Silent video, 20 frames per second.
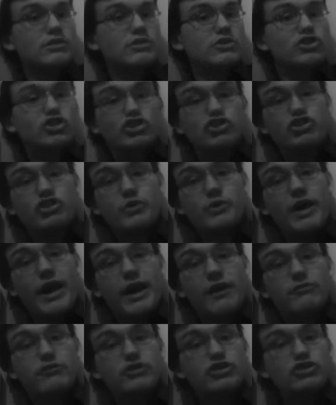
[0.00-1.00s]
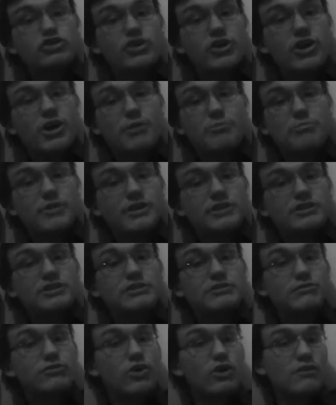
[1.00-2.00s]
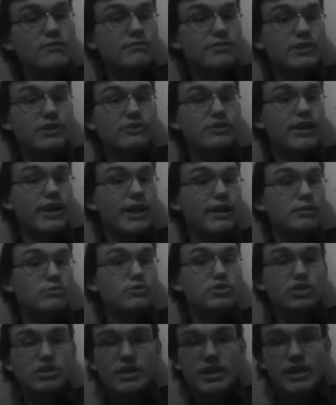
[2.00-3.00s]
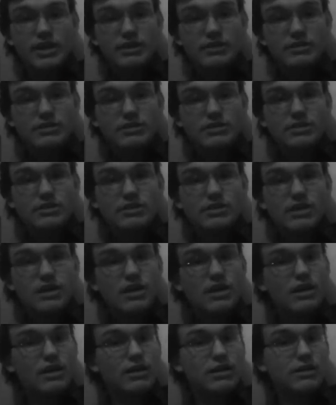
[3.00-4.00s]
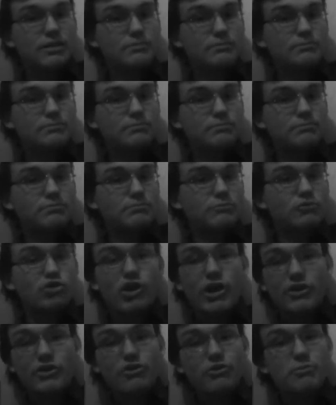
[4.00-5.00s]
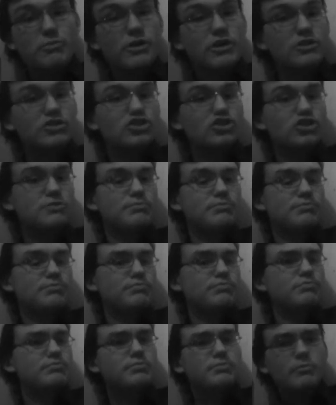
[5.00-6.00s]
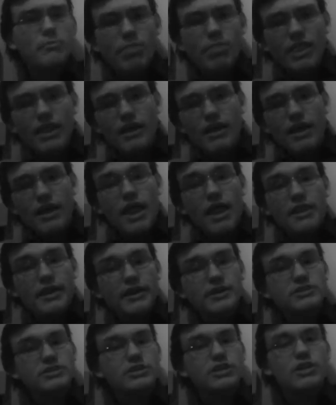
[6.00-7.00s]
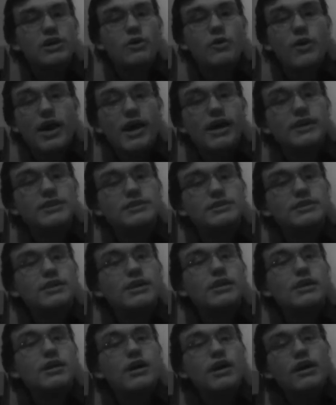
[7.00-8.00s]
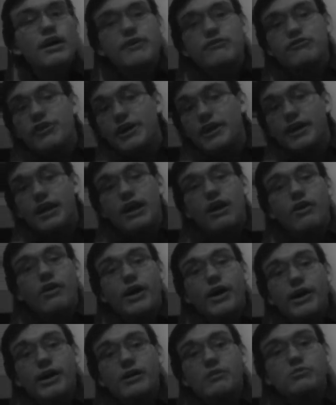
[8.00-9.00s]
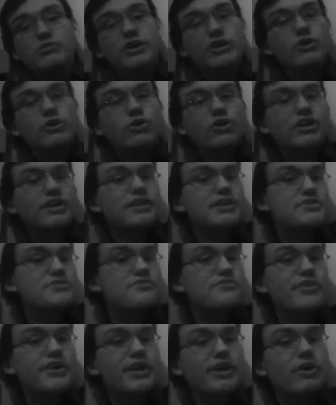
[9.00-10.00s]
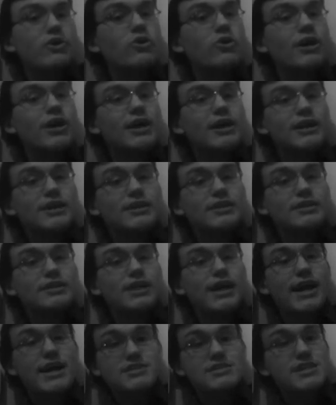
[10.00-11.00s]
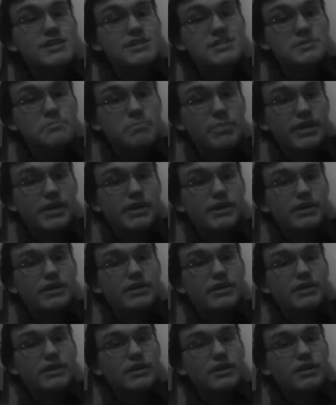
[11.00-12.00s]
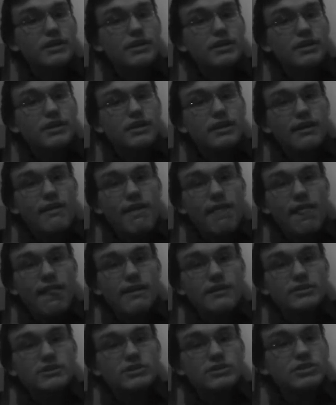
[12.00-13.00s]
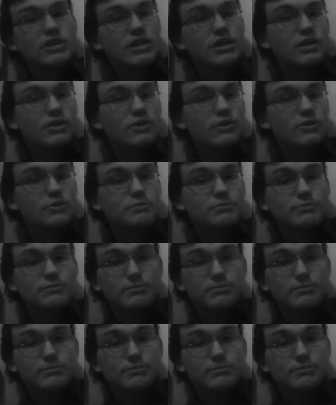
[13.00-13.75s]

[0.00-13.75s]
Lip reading: just do average crap that doesn't involve video games, you're not trying to do much, then it's a good OS. Right now I am recording this video on it as I speak, so